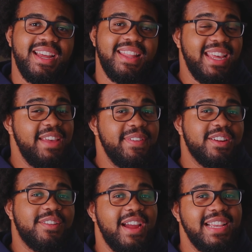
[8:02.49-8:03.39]
The
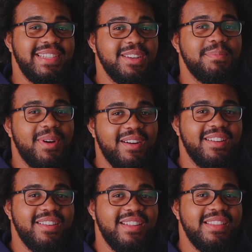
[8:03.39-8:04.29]
even crazier
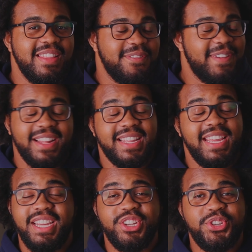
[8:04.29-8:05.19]
part than the fact that
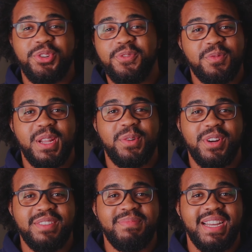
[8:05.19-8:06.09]
he can shoot from
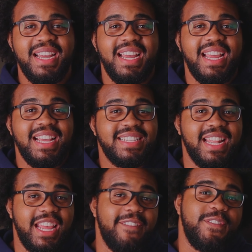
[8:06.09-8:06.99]
anywhere is
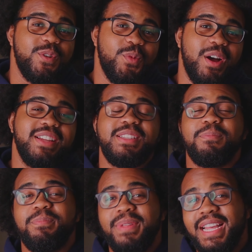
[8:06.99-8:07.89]
that if you wanted to
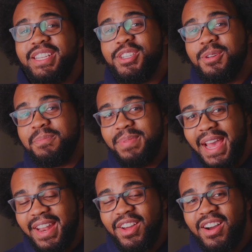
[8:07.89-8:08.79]
place your
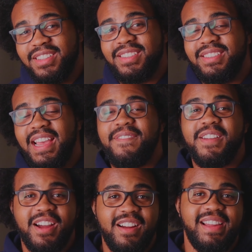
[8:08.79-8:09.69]
bet on Steph
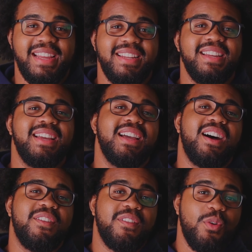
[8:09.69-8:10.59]
Curry,
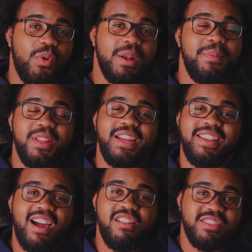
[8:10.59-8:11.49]
$1
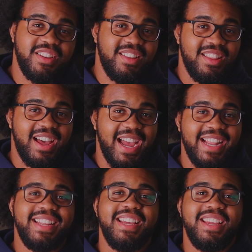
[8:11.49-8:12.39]
million on the
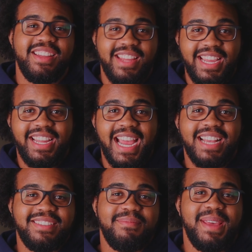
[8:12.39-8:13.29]
line, he
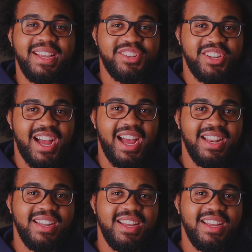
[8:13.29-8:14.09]
has to make a shot.